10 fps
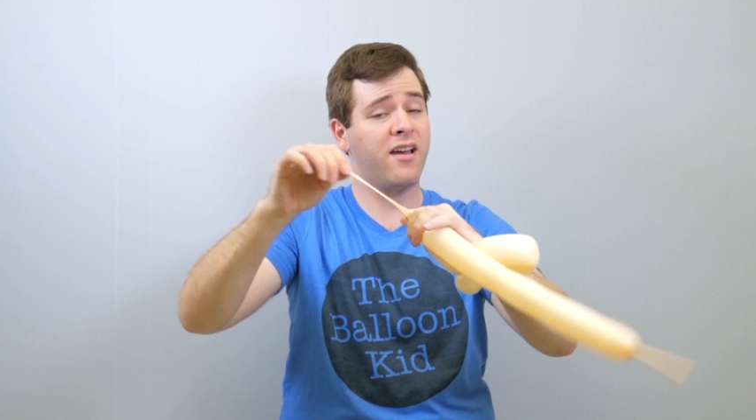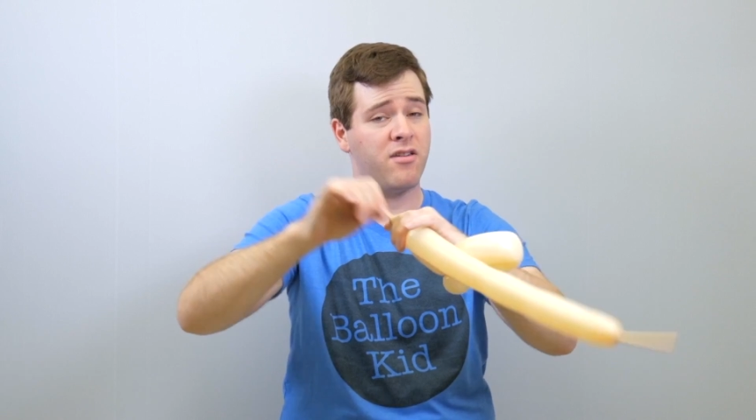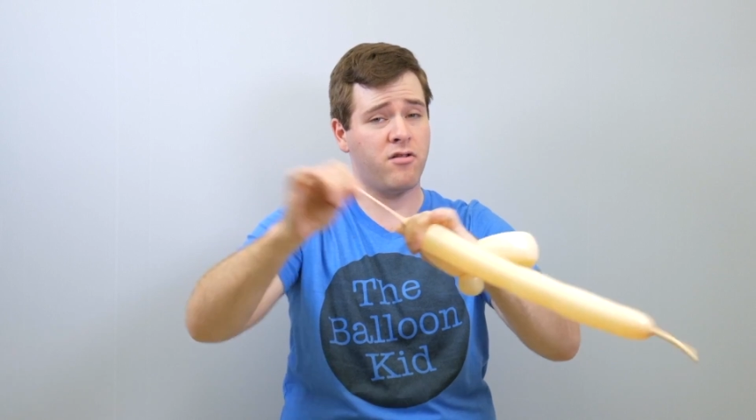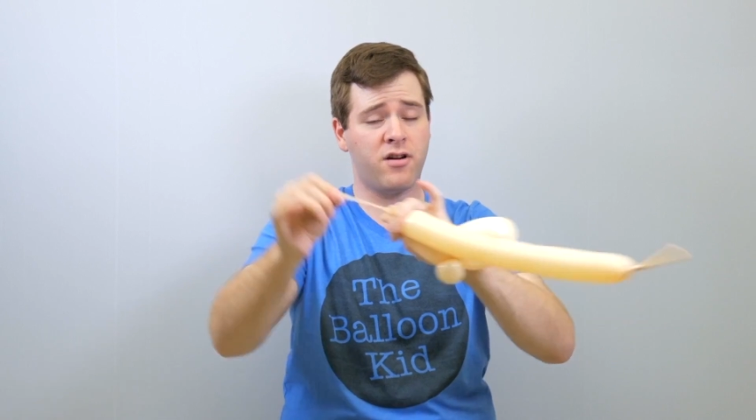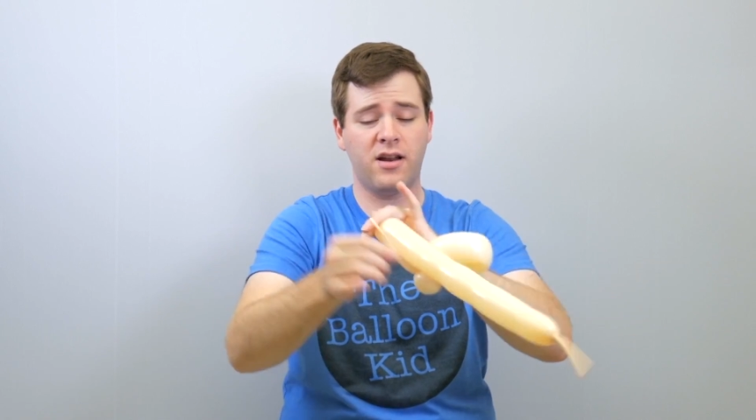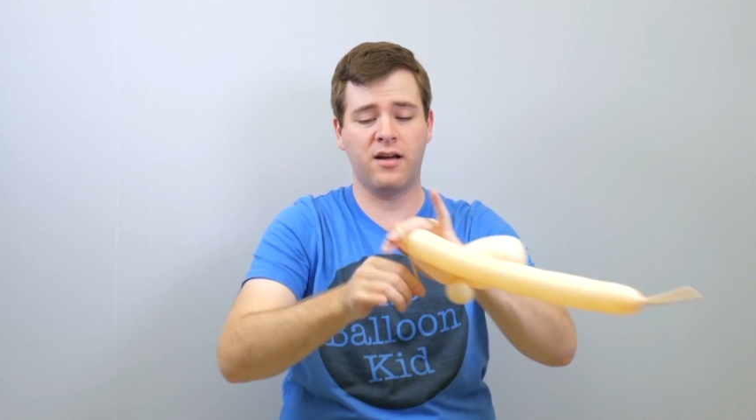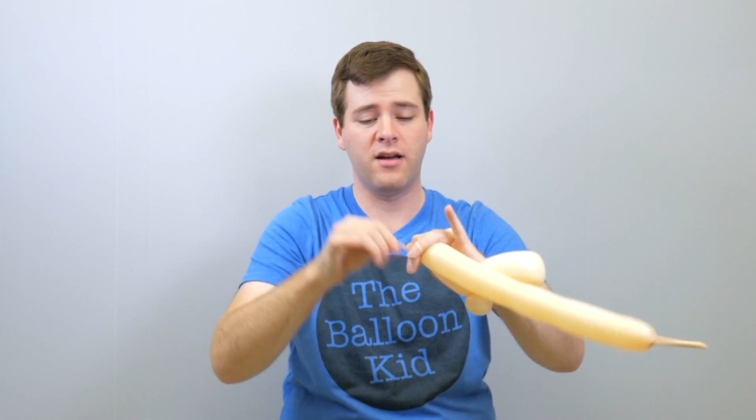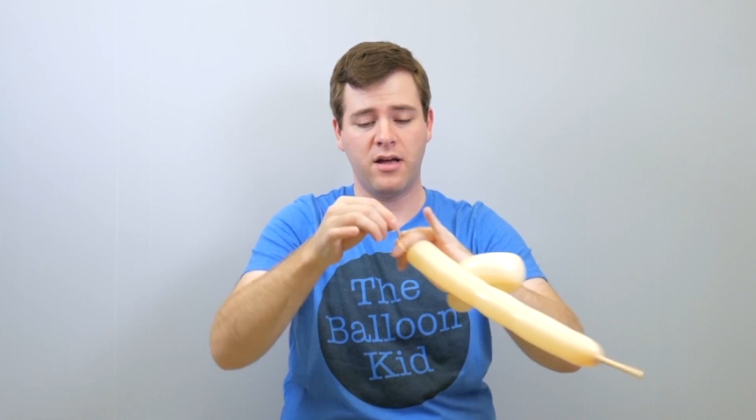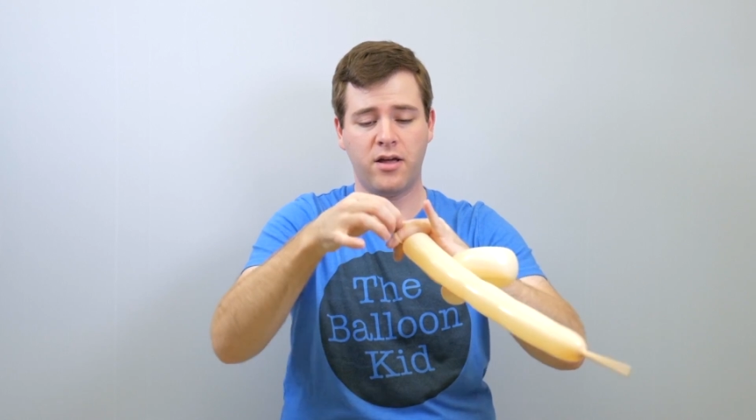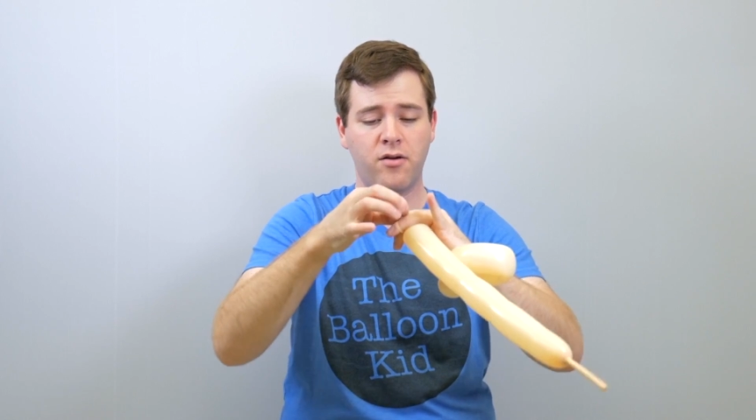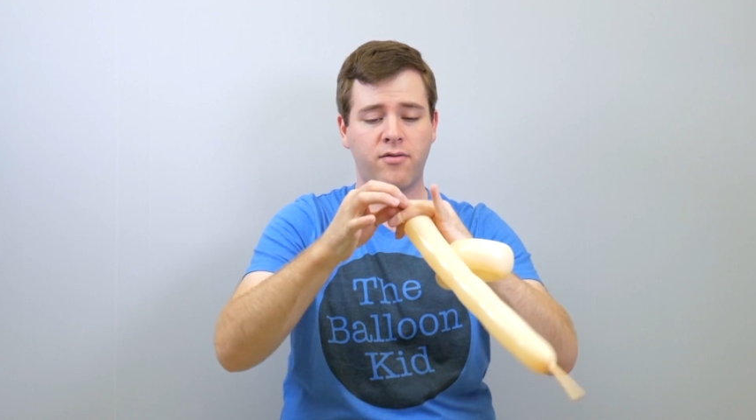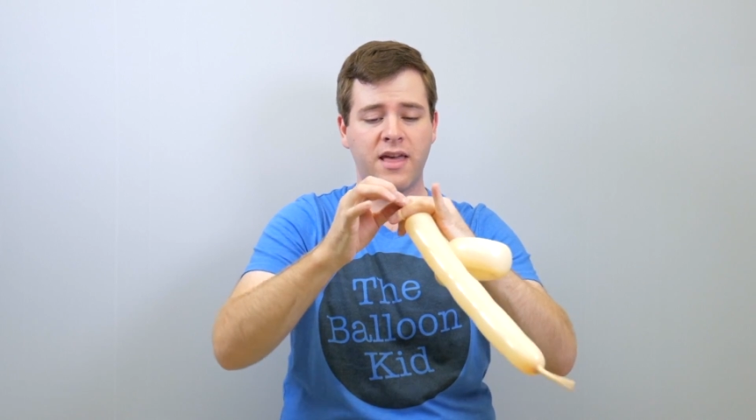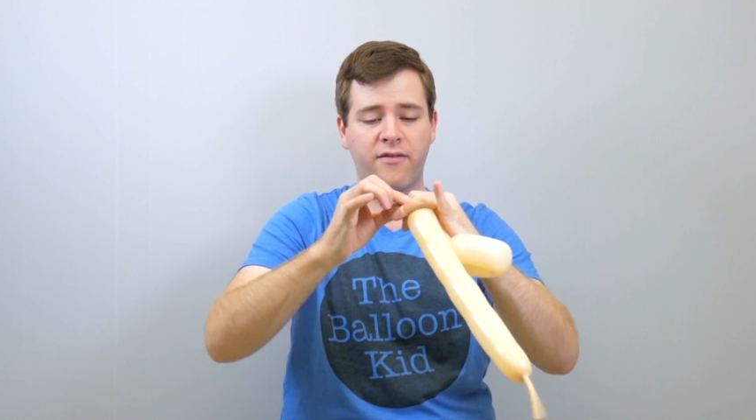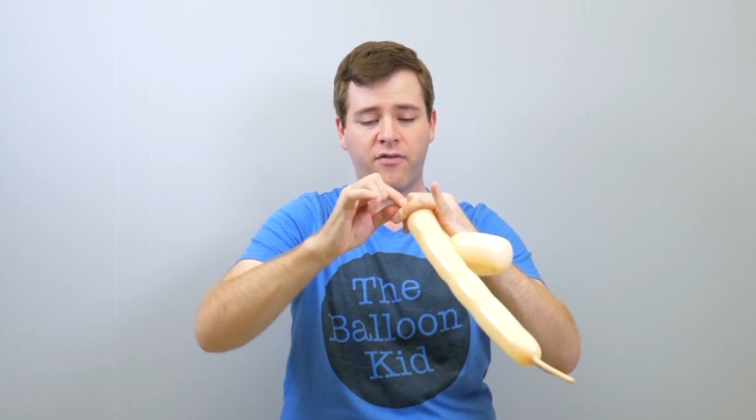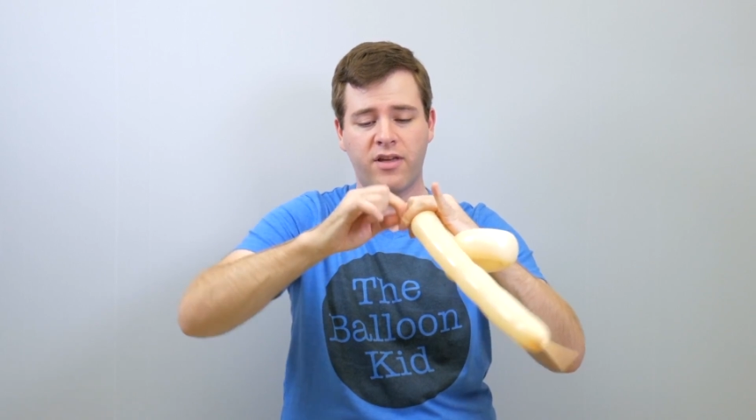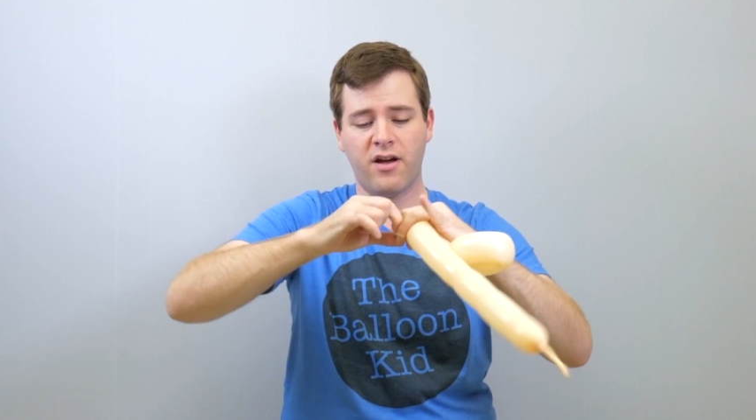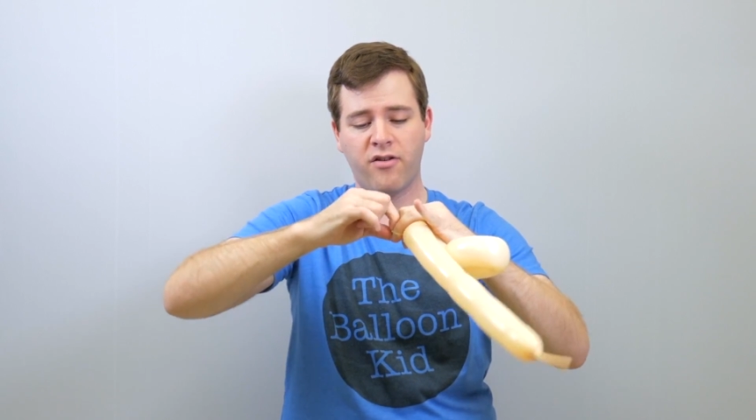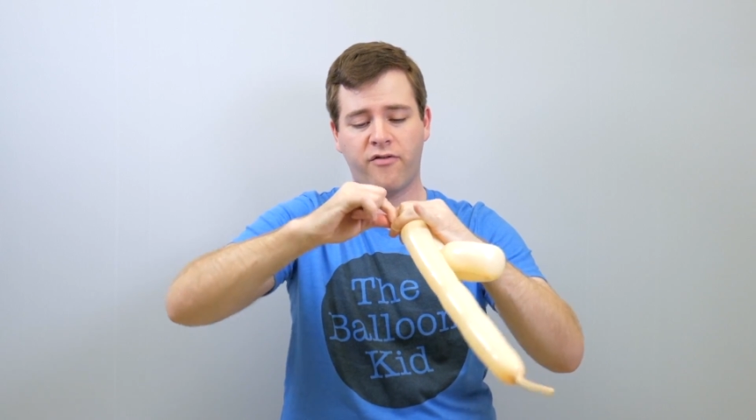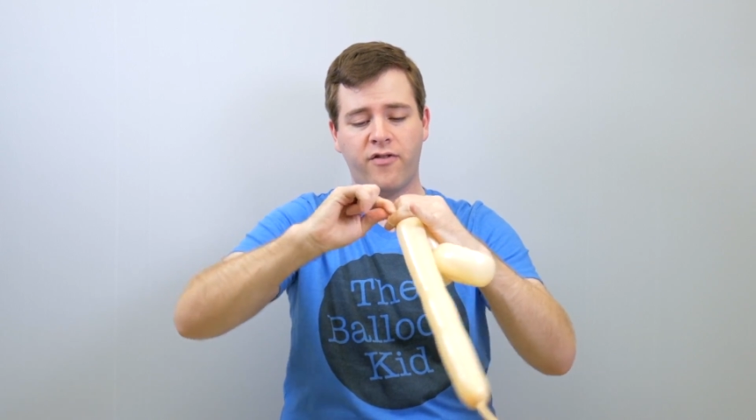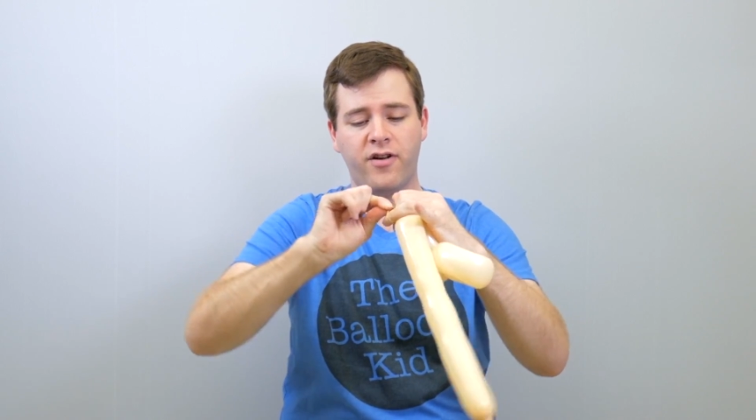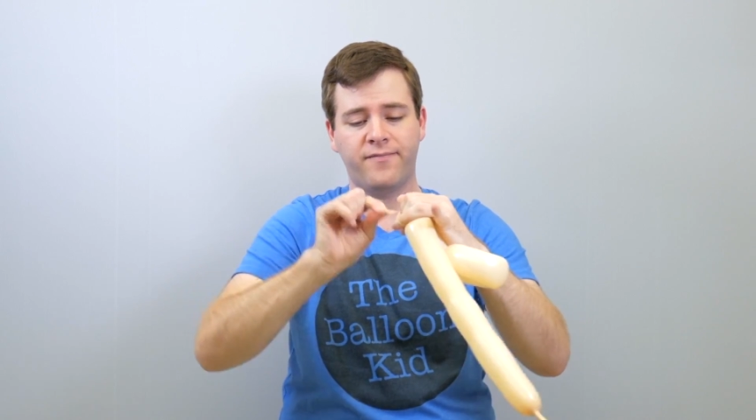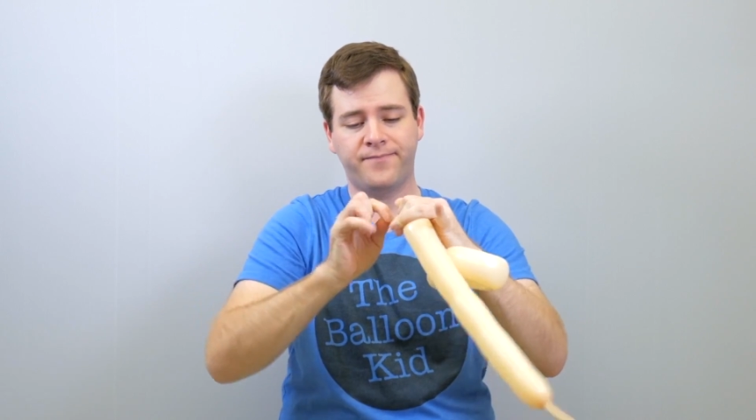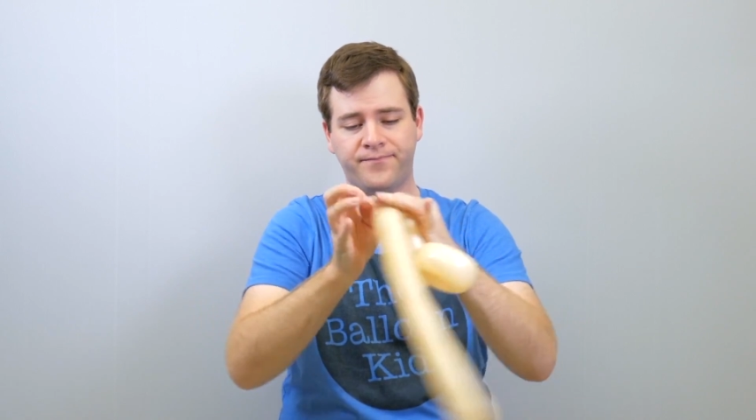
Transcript: because you're gonna use that for the other foot.